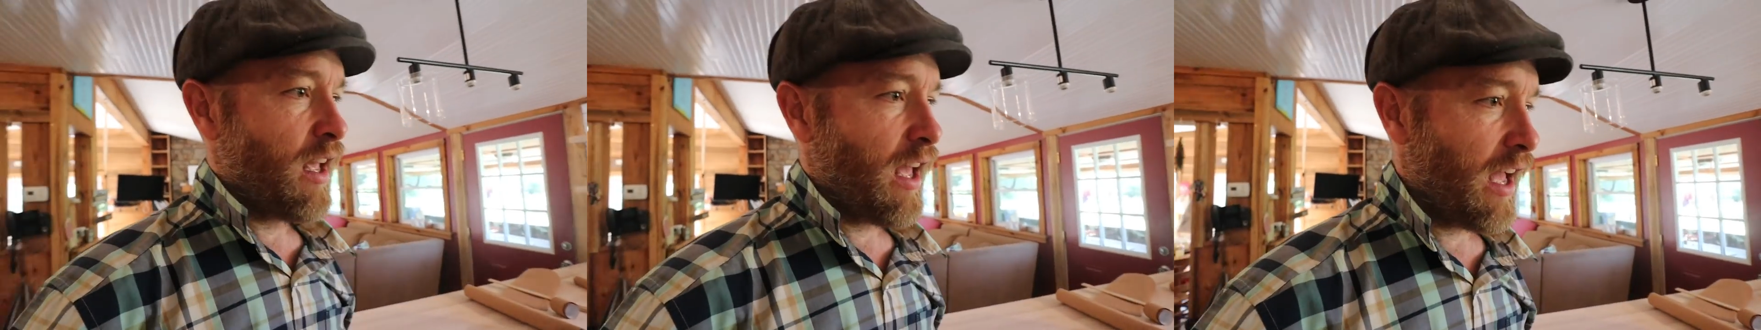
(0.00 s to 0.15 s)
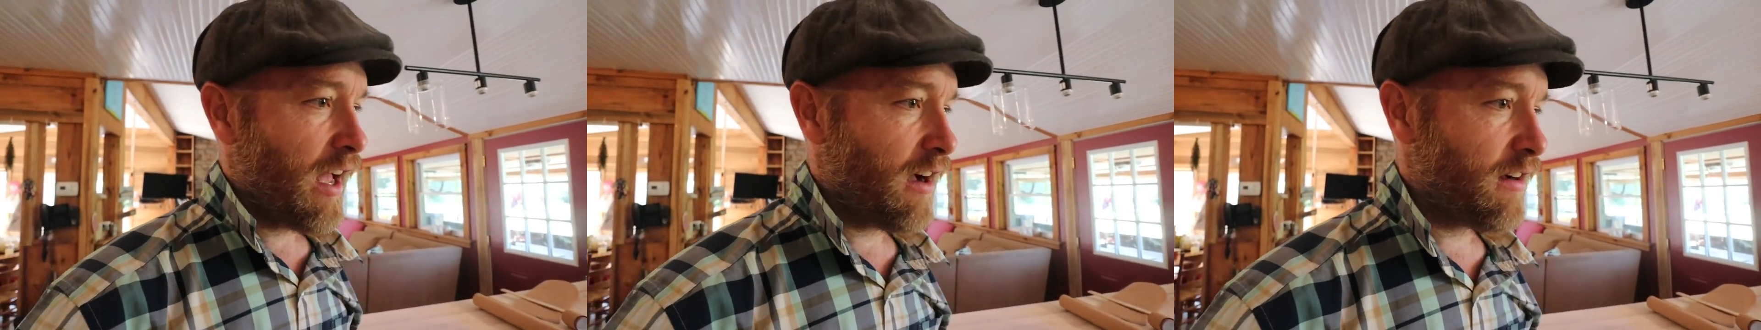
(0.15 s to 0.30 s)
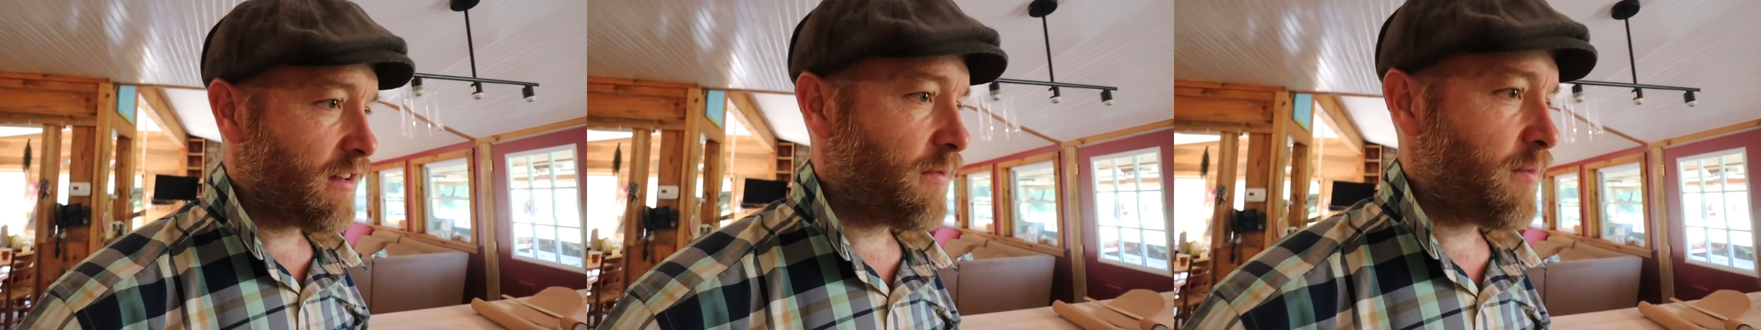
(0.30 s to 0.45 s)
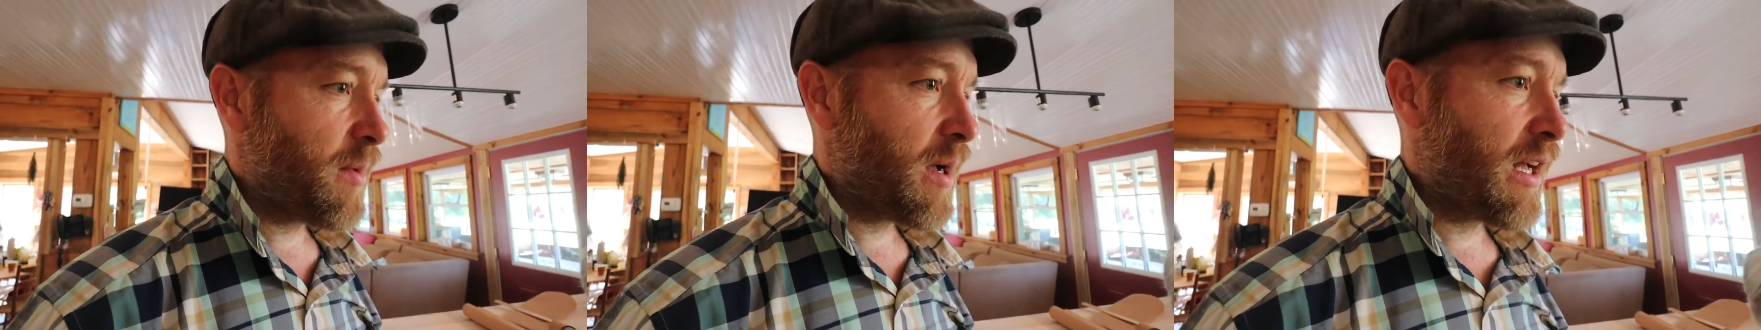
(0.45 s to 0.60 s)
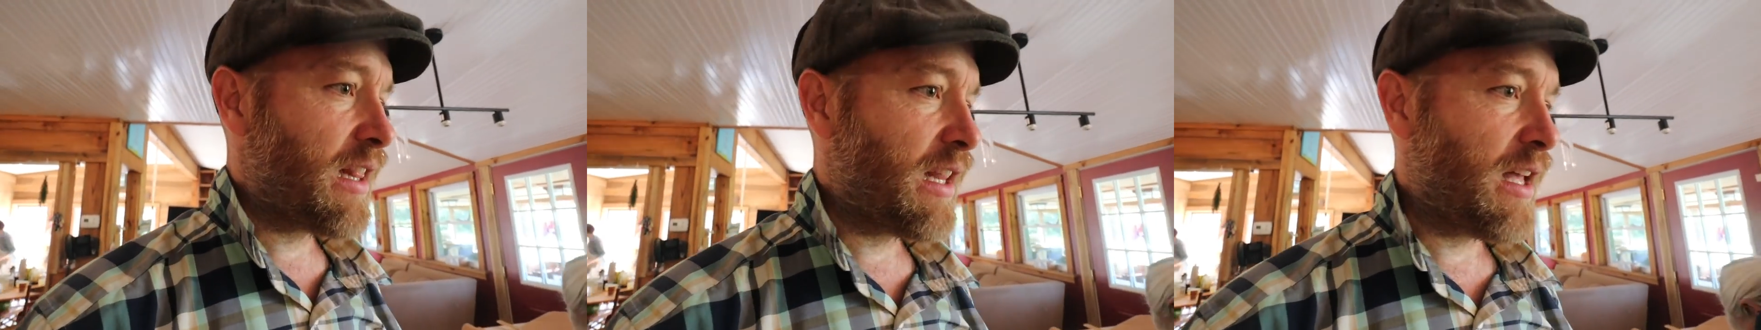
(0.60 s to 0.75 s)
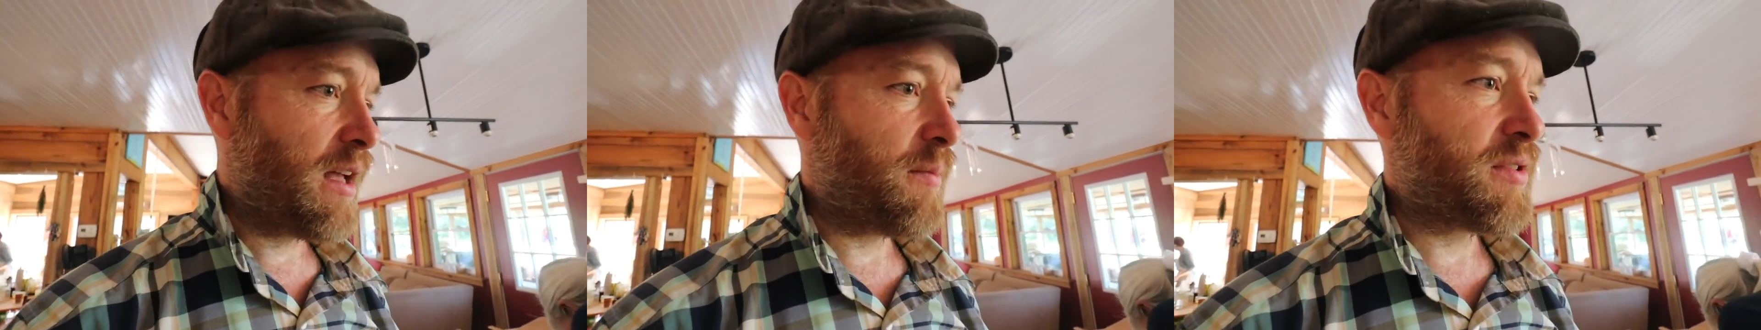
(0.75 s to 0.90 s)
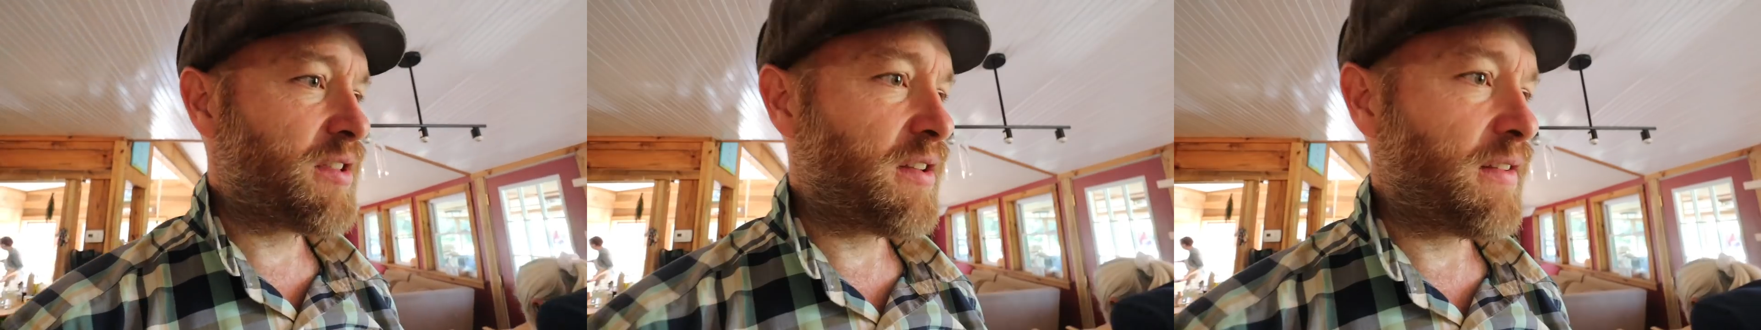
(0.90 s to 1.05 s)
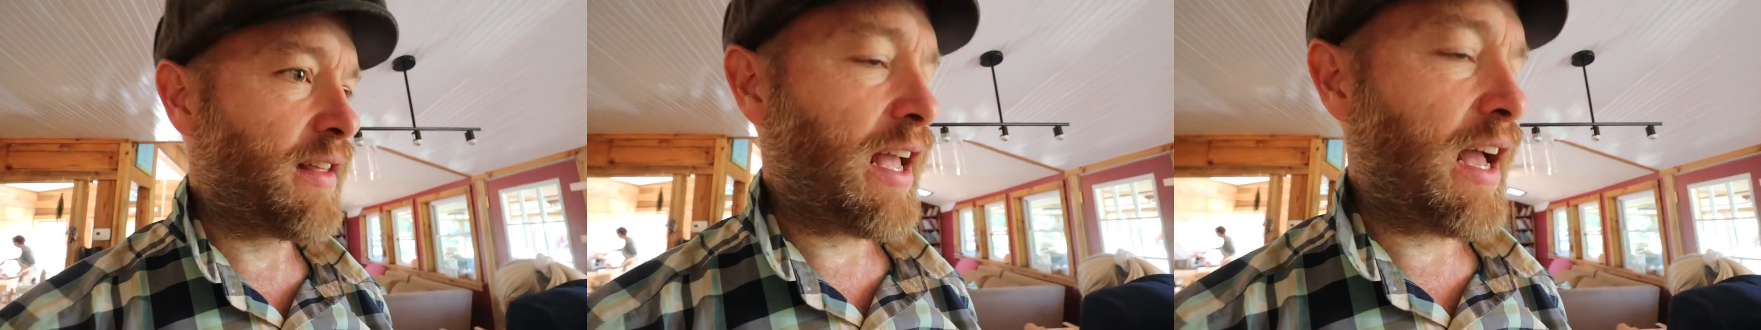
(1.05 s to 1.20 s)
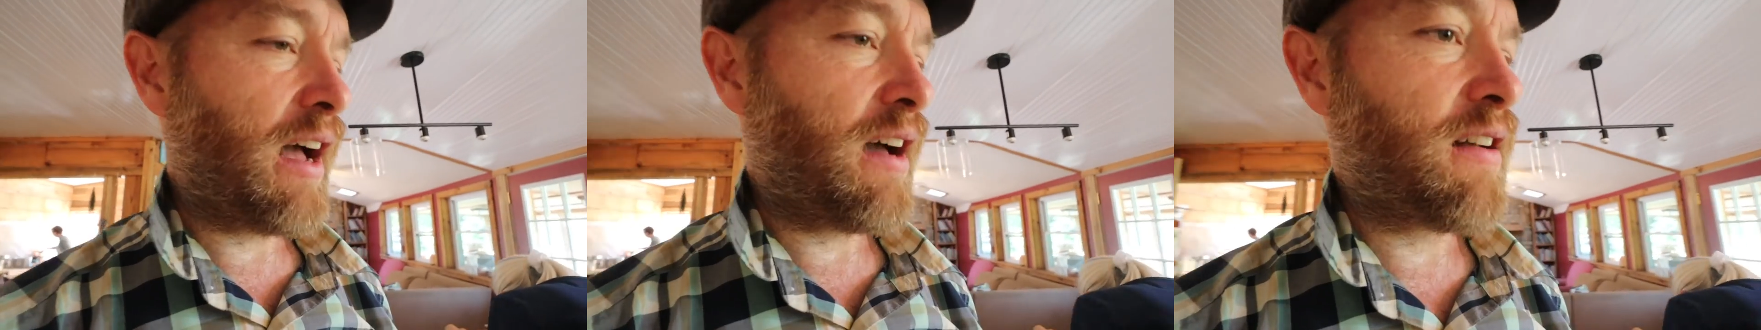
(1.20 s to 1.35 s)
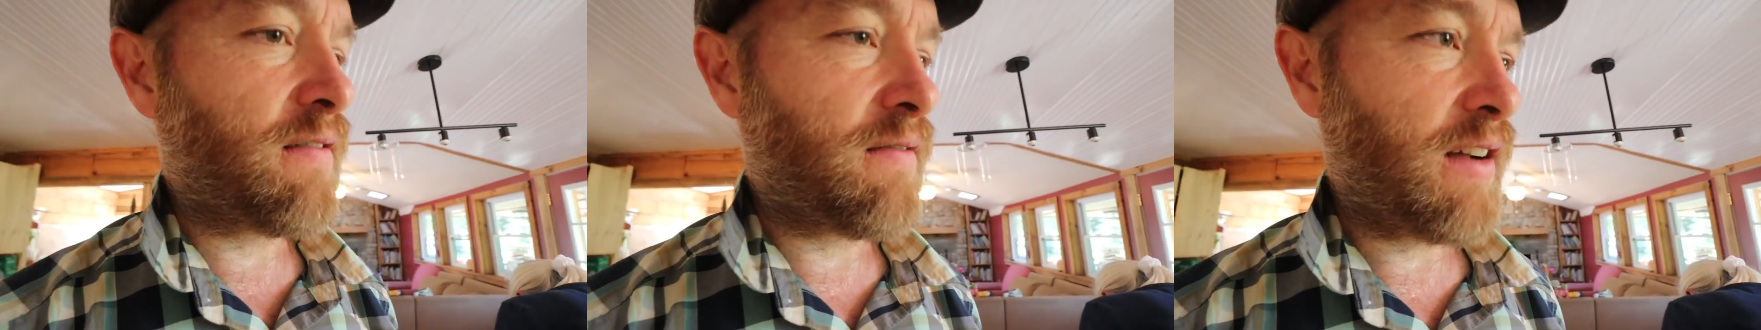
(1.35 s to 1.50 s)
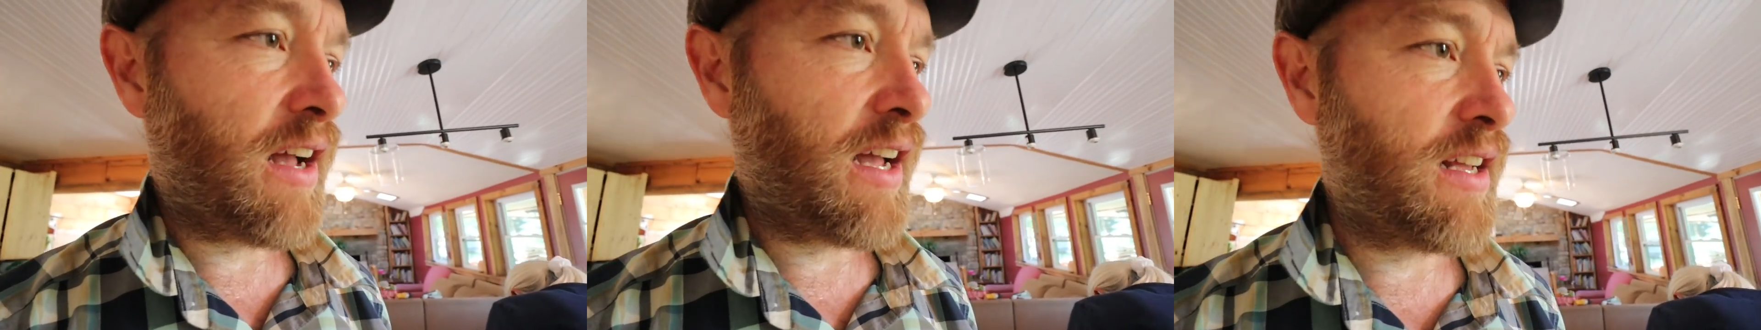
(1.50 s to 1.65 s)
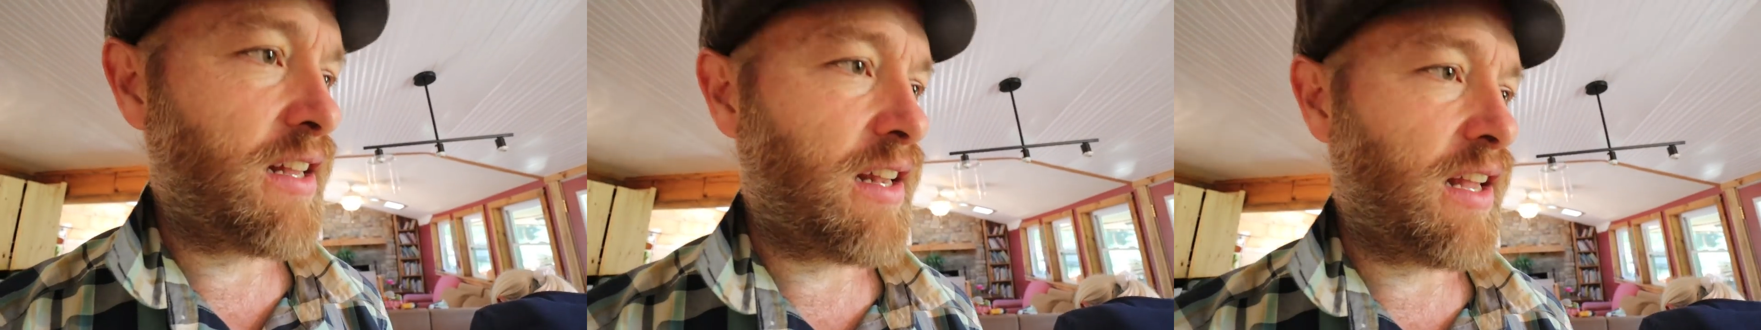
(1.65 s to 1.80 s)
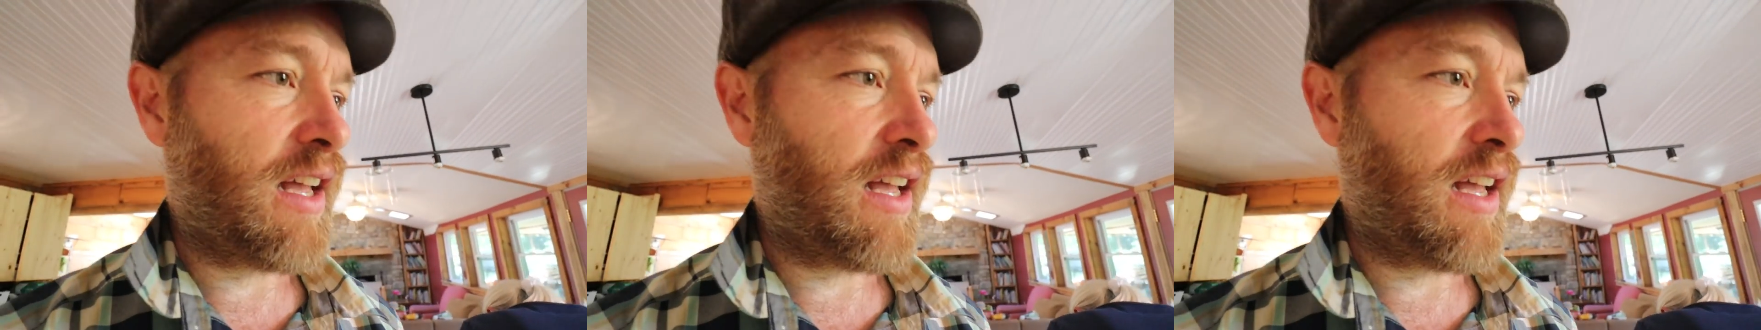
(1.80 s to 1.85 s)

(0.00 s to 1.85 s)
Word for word: Hey, I'll give him a glimpse of the counter, right?